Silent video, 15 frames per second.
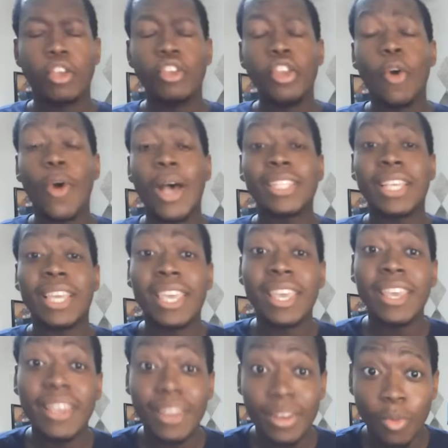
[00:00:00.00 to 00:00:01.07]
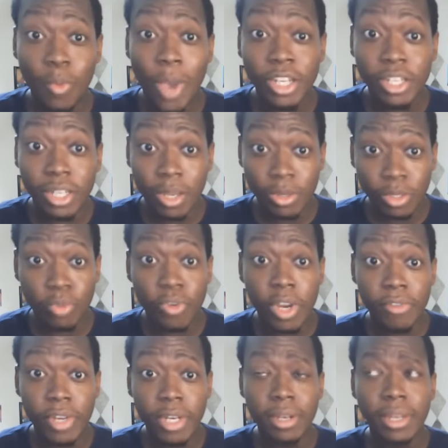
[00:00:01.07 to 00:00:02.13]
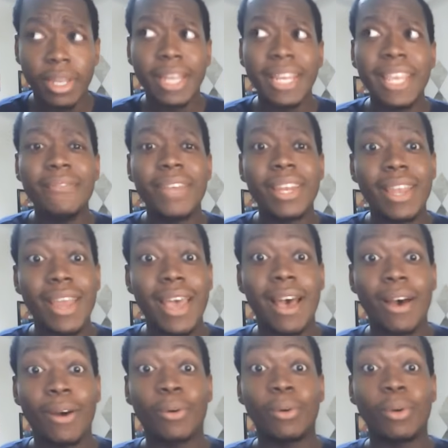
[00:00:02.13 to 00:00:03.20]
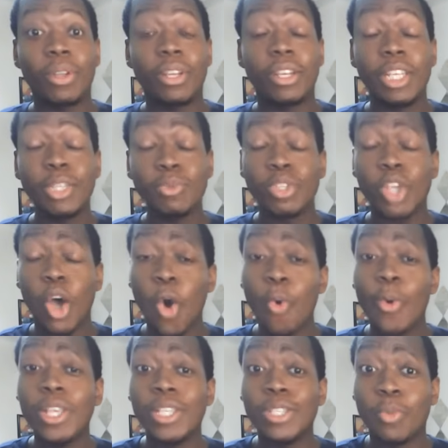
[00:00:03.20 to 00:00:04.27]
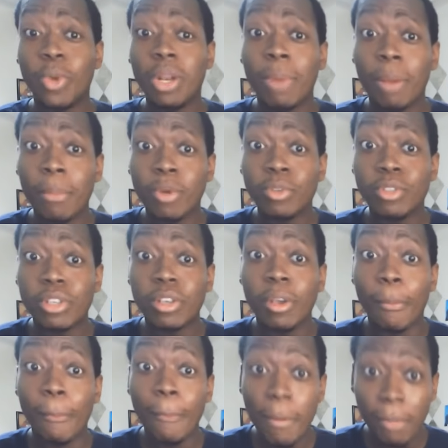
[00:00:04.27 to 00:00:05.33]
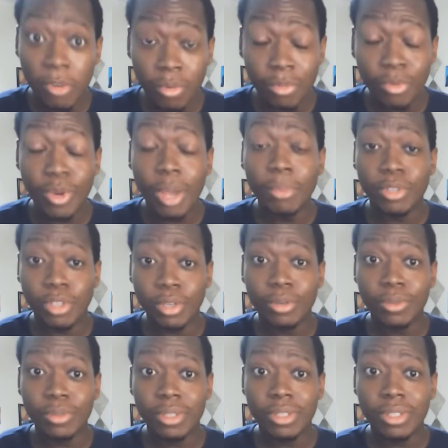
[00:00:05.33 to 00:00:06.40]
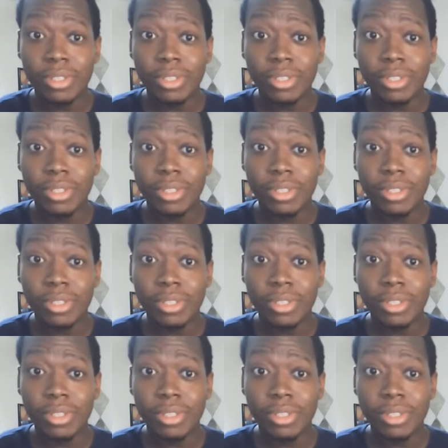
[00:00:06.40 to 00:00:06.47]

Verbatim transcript: You know, as a kid watching Nelson Raven, and even now, this was always one of my most memorable episodes.